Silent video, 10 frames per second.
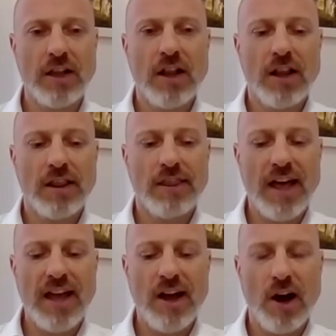Mm.
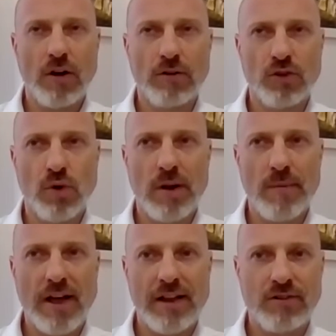They are talking
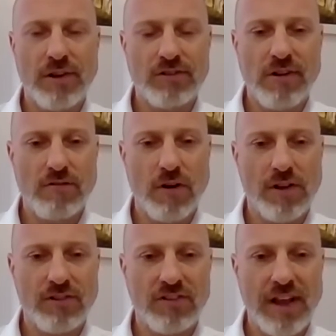about interest rate
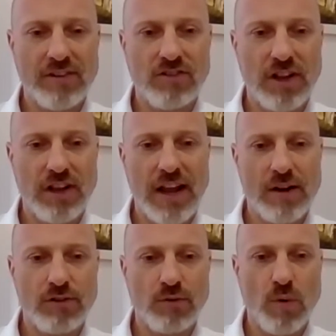rises next year
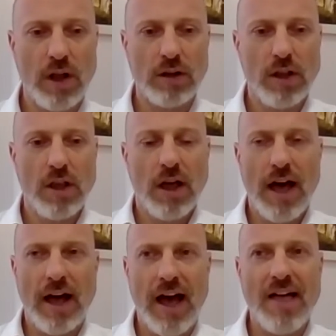now as well,
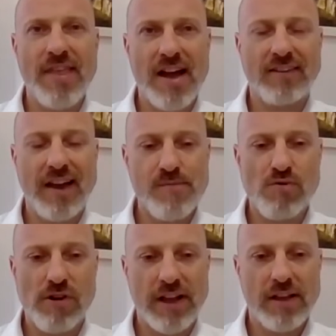uh, and they're
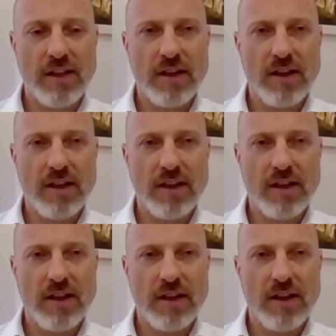tapering.